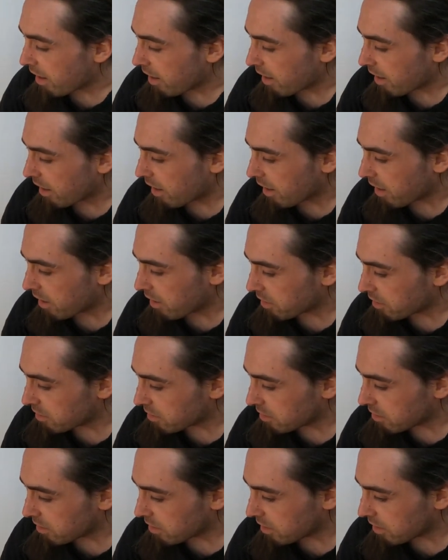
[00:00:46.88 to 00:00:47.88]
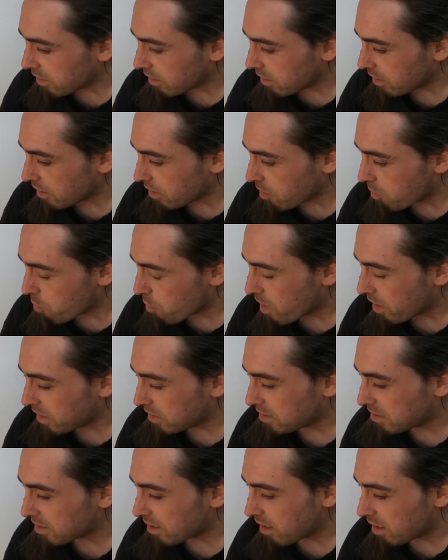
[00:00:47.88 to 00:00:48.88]
the
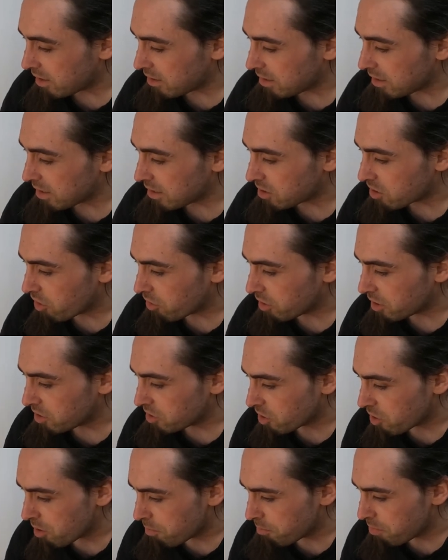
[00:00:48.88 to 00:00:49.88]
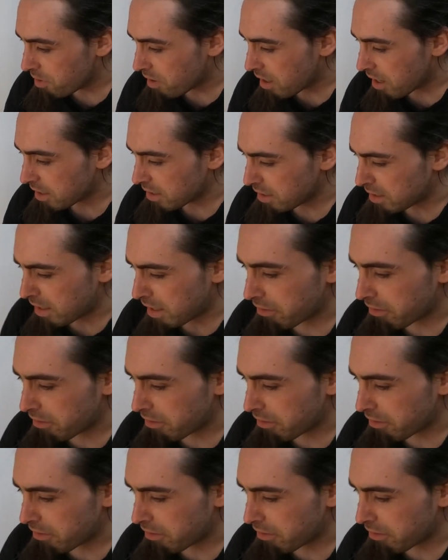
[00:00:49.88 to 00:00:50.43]
wide side is on the top and it